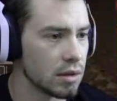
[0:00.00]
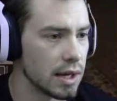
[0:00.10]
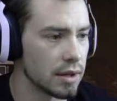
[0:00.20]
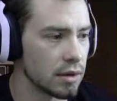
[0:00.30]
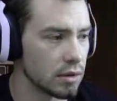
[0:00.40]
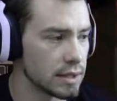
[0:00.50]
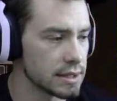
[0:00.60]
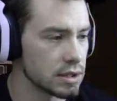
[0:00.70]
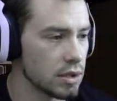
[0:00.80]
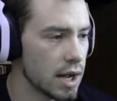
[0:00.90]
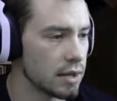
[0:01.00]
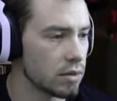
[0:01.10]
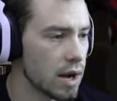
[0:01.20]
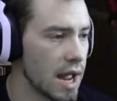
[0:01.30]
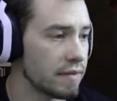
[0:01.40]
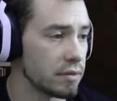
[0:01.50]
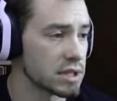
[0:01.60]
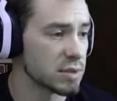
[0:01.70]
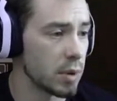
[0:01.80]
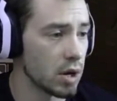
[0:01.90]
I don't know. I haven't
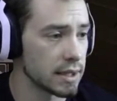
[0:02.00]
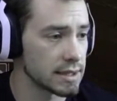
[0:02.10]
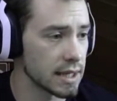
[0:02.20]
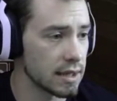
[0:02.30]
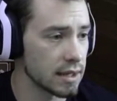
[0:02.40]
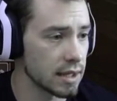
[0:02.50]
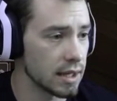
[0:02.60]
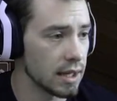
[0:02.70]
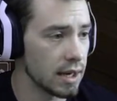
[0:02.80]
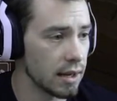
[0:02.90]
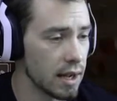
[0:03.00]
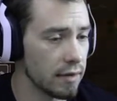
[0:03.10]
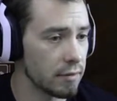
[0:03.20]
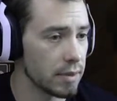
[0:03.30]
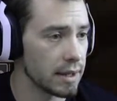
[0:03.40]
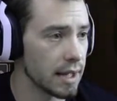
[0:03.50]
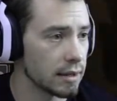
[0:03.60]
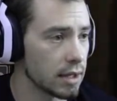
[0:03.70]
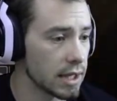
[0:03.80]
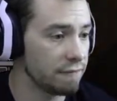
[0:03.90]
respawned as anything yet. I haven't been
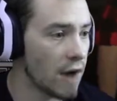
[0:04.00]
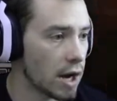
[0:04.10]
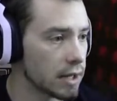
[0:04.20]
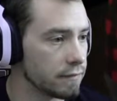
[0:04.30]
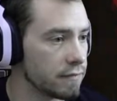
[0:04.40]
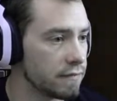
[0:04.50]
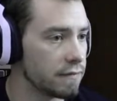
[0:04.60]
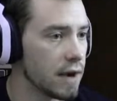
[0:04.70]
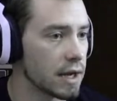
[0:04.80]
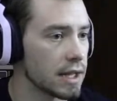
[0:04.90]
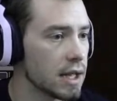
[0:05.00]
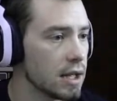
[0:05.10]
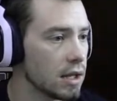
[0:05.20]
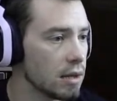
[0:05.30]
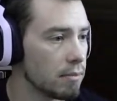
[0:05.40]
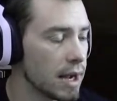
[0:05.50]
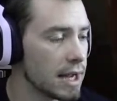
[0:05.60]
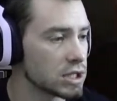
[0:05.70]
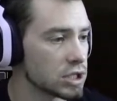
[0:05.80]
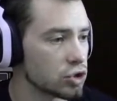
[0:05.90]
that lucky. Fuck! Fuck! My
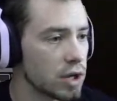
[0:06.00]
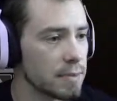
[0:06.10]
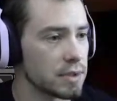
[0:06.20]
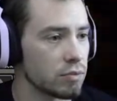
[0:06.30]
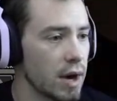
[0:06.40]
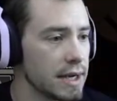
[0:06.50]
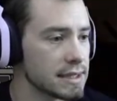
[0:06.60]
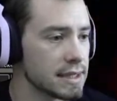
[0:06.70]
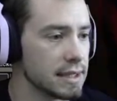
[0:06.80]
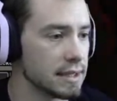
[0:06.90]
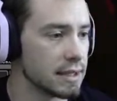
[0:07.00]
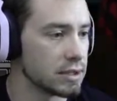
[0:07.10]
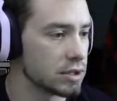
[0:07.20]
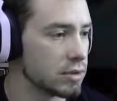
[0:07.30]
guy just tripped, and right as he did the